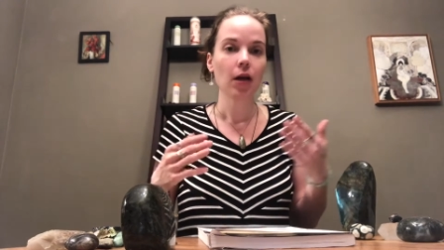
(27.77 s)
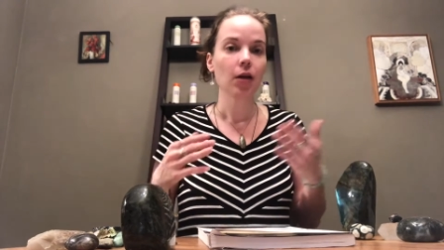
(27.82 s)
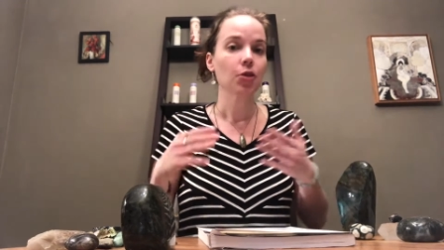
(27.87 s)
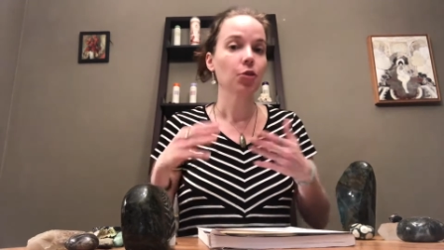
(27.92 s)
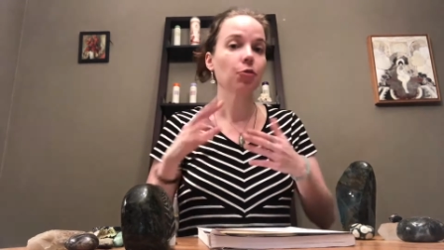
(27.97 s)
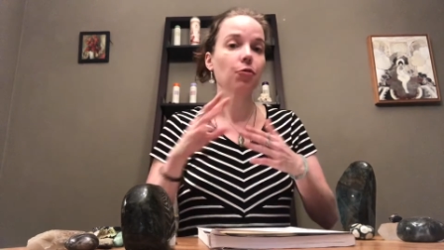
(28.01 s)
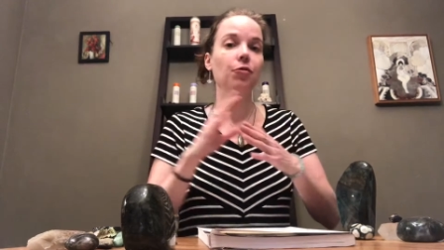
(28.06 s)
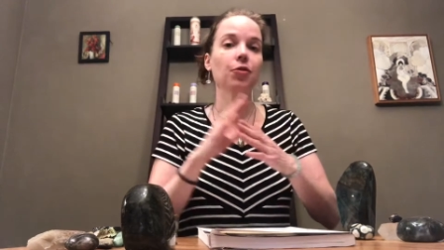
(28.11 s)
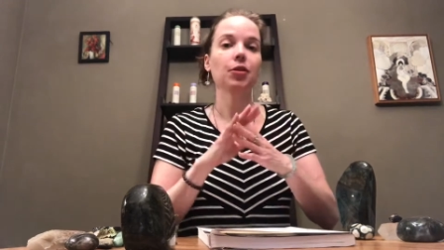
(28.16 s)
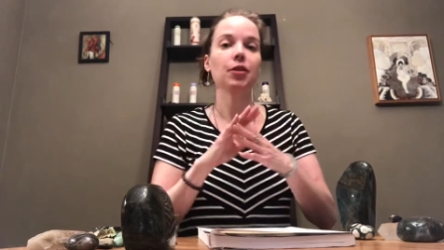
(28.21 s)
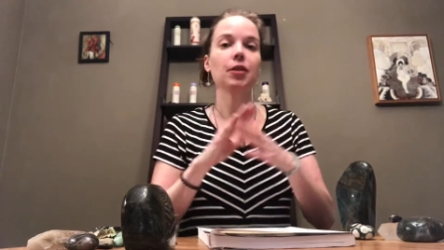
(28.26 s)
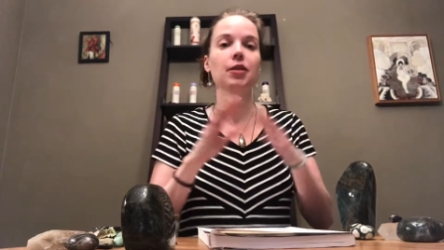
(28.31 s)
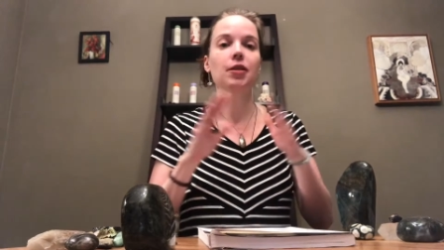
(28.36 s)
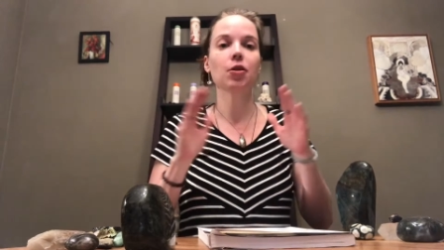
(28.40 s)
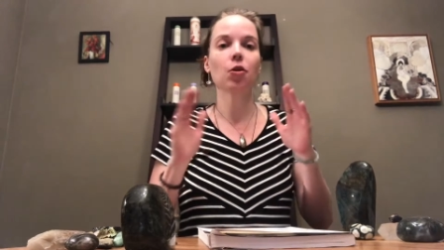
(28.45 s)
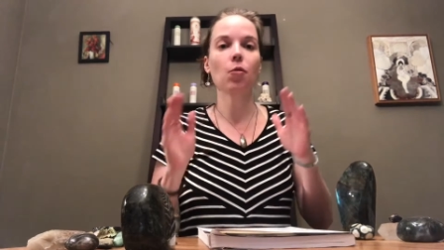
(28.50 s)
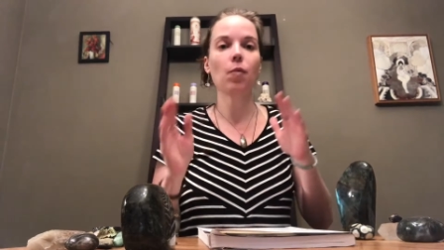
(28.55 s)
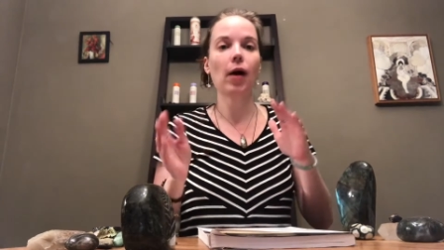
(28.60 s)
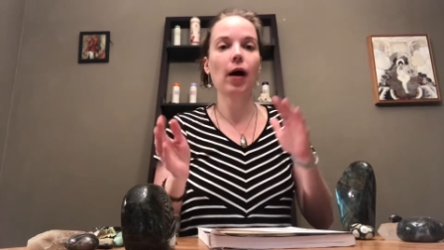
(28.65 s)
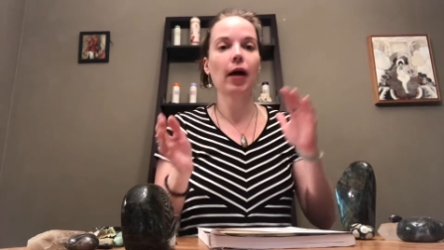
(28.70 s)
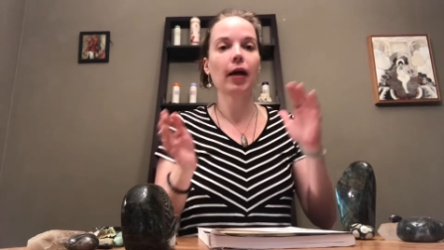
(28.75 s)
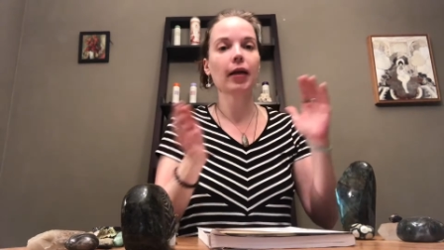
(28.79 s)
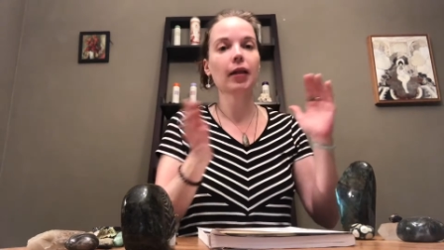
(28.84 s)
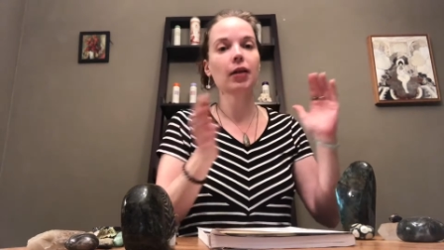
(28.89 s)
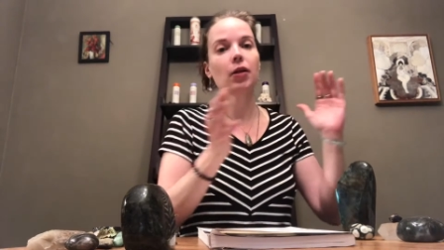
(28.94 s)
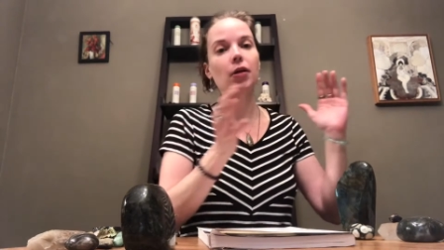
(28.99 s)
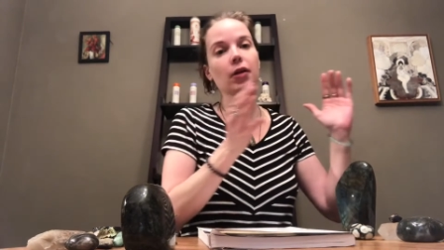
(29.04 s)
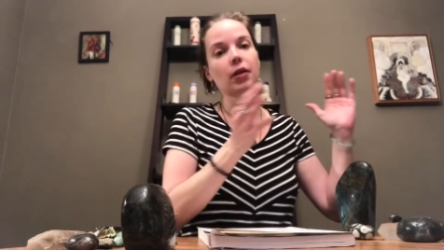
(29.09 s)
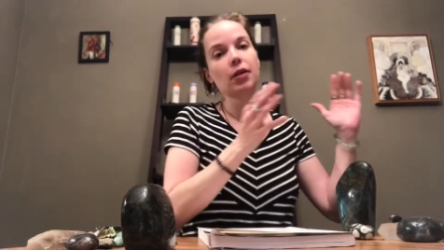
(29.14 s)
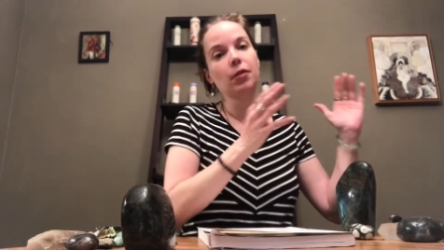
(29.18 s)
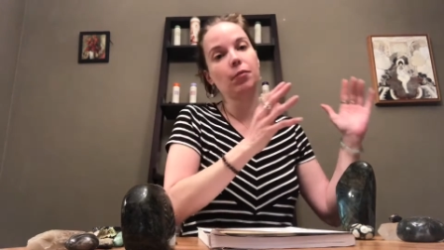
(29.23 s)
So if you need to go back and
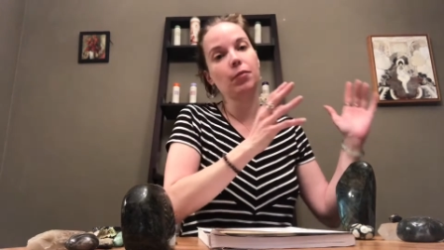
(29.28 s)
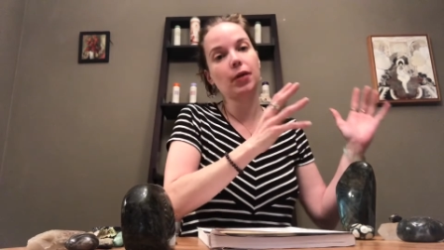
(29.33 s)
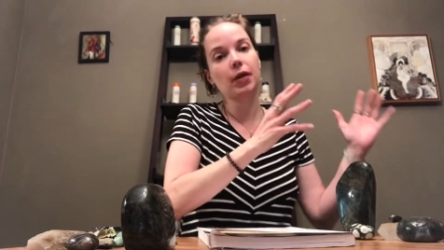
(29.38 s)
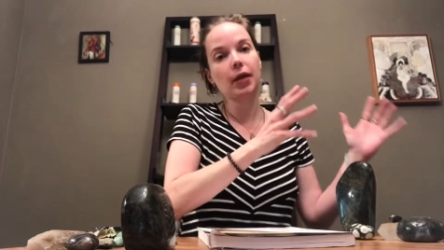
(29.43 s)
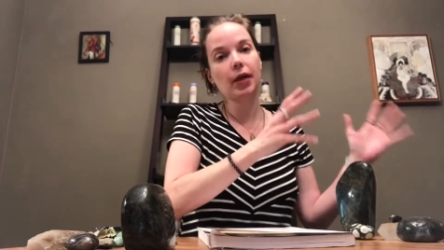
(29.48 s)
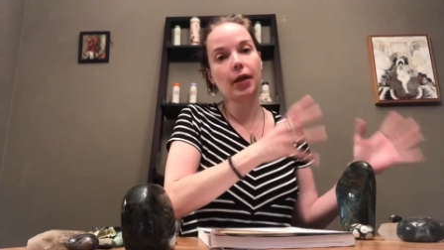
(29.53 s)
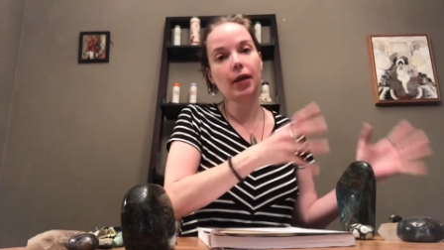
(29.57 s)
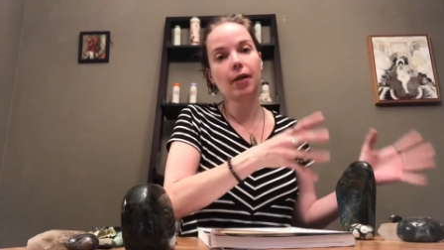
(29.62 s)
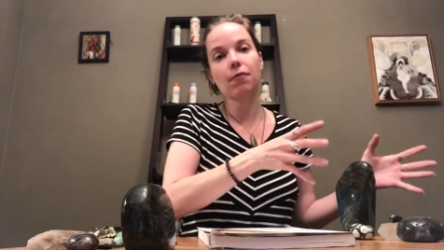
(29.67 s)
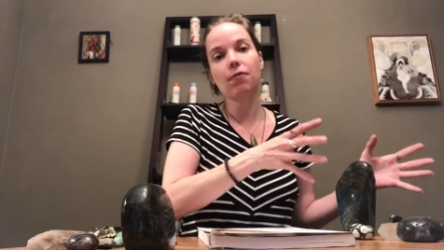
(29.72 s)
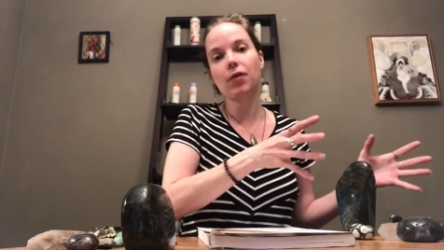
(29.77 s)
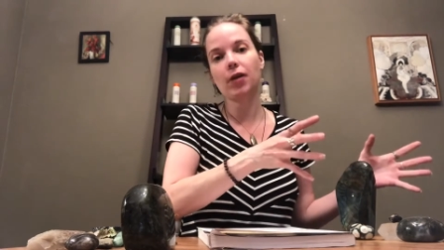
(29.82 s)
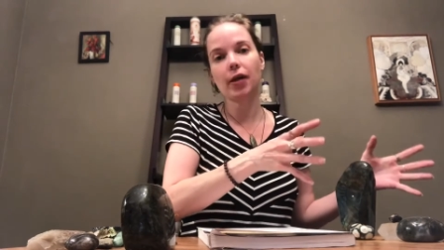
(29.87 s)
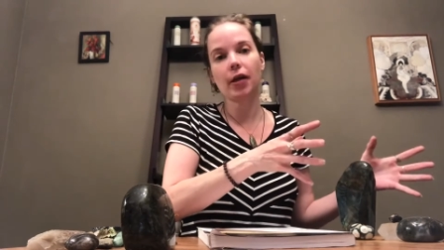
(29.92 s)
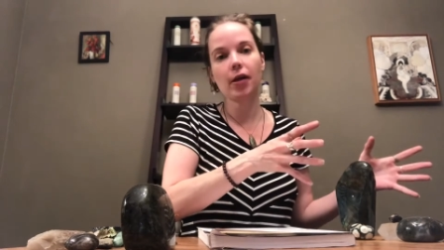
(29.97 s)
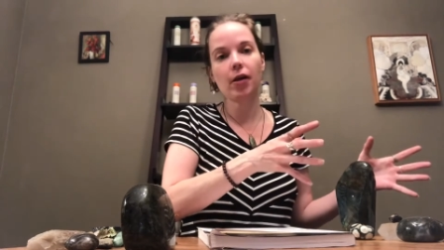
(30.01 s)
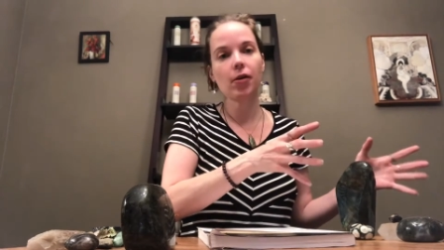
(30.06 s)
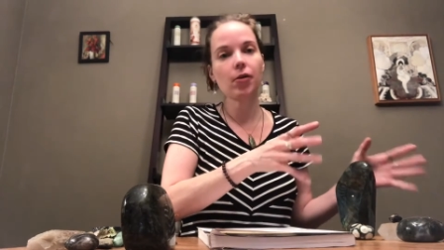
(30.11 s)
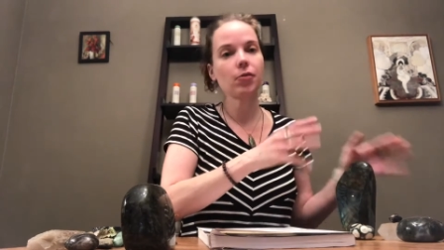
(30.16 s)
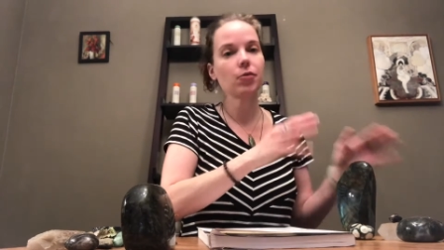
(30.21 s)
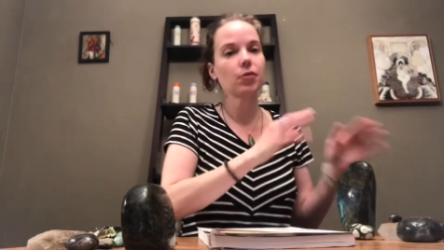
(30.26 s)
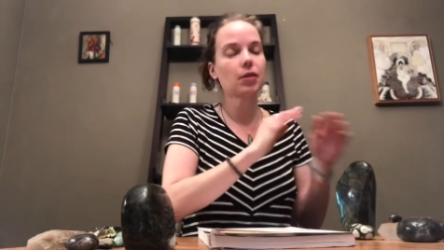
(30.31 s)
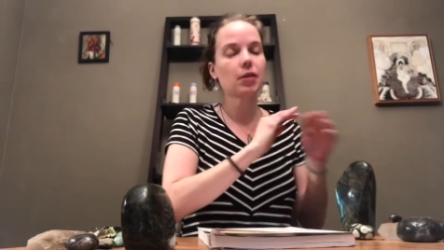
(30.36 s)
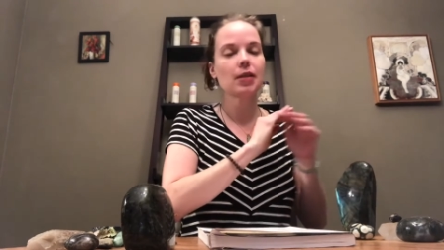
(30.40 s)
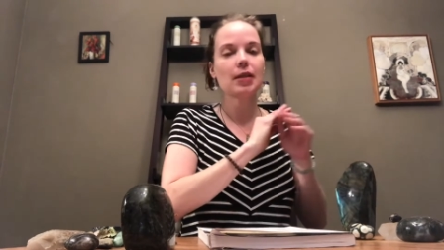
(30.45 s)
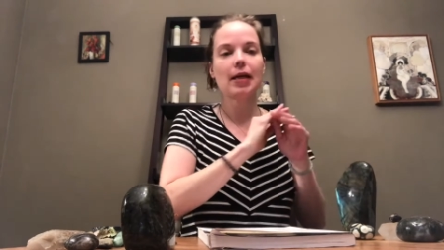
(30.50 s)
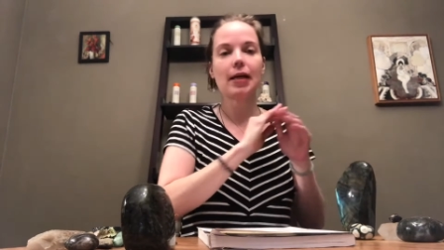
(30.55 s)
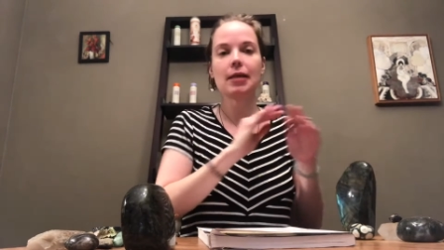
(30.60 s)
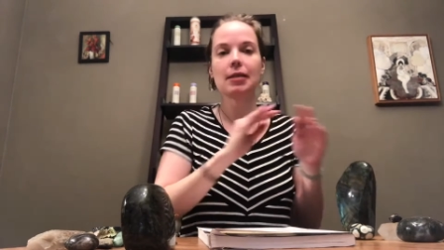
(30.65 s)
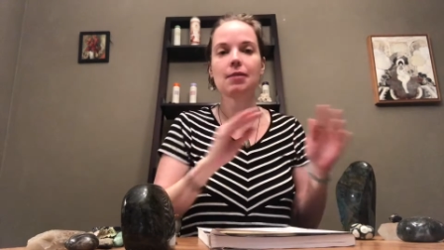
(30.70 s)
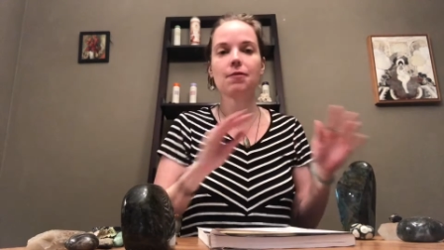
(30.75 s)
look at the beginning videos,
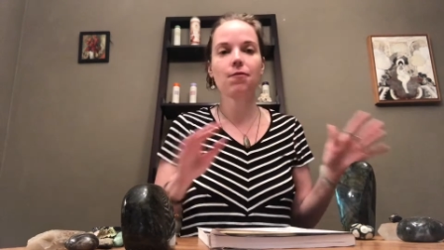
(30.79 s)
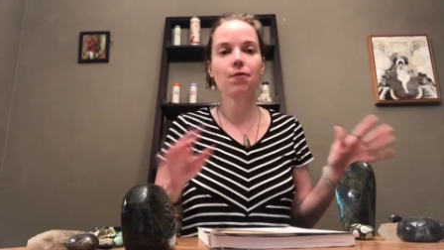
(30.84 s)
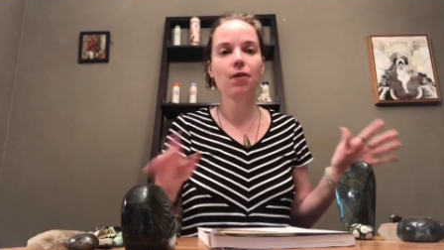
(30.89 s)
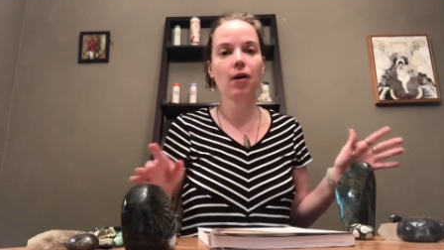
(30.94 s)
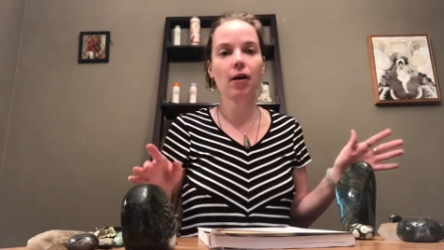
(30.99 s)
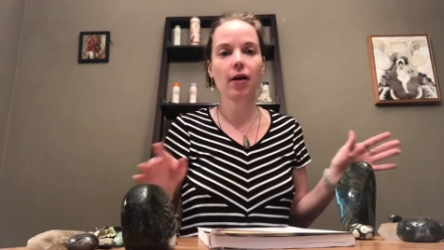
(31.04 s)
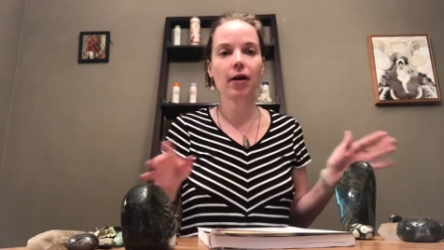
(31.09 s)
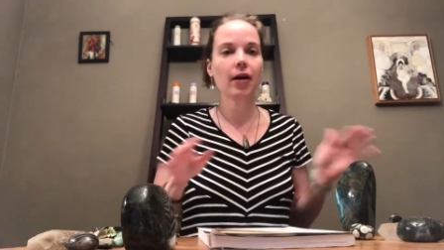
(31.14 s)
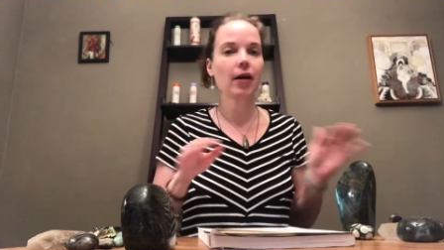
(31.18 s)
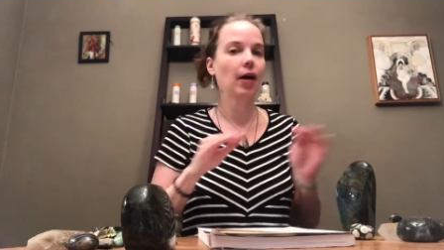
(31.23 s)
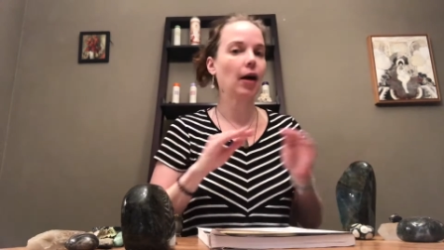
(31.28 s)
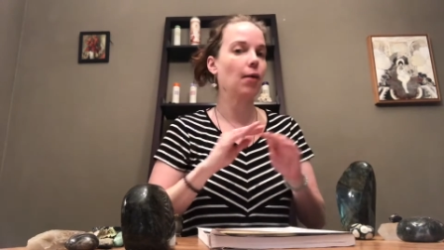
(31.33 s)
that's fine.